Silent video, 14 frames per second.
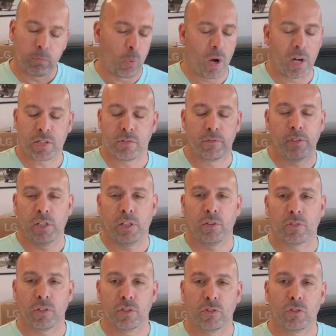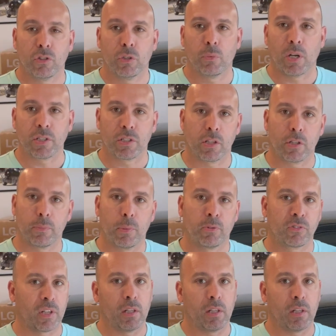watching videos on YouTube, watching other people's,